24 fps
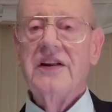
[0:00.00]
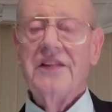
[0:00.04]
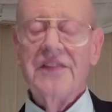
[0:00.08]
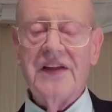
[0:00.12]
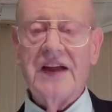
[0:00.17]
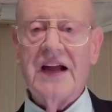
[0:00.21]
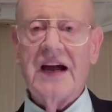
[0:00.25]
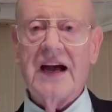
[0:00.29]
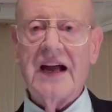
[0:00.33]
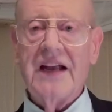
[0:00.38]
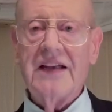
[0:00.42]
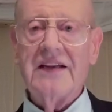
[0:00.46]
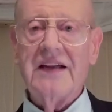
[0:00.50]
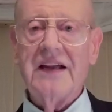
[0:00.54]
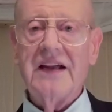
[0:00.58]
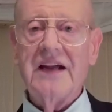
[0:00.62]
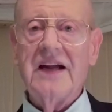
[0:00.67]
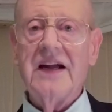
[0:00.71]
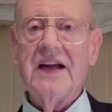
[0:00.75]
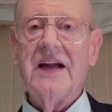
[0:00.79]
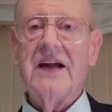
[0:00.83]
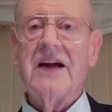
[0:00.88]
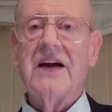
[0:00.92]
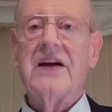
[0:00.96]
The idea
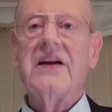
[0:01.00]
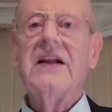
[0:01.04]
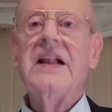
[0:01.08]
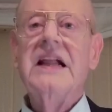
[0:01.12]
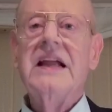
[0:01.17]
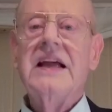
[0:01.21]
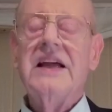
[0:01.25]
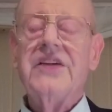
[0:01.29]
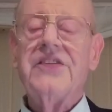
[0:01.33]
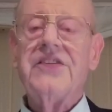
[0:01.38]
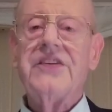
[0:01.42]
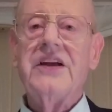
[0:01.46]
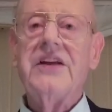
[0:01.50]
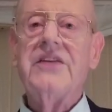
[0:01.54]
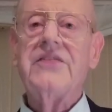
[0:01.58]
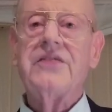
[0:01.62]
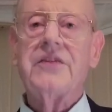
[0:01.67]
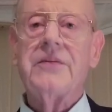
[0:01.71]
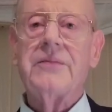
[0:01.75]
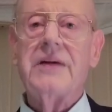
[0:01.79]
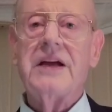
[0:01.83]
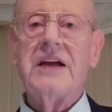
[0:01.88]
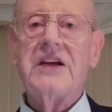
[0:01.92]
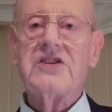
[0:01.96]
here is
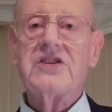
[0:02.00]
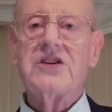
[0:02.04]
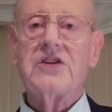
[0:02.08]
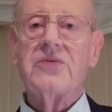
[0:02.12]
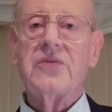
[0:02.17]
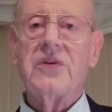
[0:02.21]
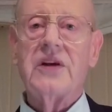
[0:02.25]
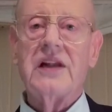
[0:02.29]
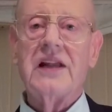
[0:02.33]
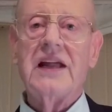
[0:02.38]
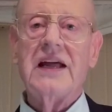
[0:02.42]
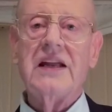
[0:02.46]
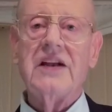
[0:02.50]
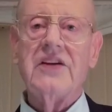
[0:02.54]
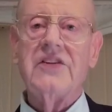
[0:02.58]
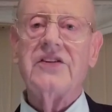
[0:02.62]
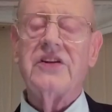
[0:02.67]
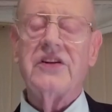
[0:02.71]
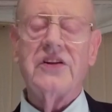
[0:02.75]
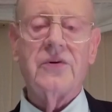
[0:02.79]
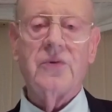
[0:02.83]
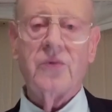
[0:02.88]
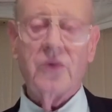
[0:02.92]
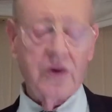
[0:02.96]
information related
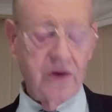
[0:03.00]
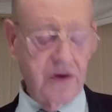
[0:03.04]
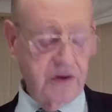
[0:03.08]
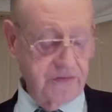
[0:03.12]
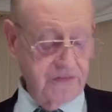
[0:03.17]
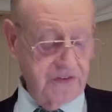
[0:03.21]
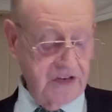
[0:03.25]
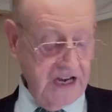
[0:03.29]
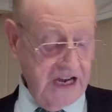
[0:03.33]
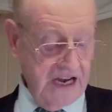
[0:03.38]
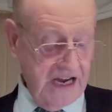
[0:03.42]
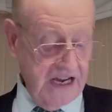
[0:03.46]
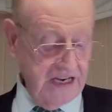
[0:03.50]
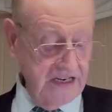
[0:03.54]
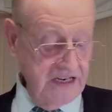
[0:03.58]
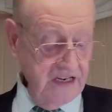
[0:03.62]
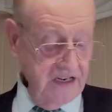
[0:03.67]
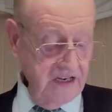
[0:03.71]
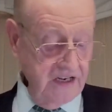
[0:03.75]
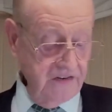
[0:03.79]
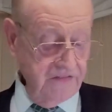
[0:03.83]
to the word of God.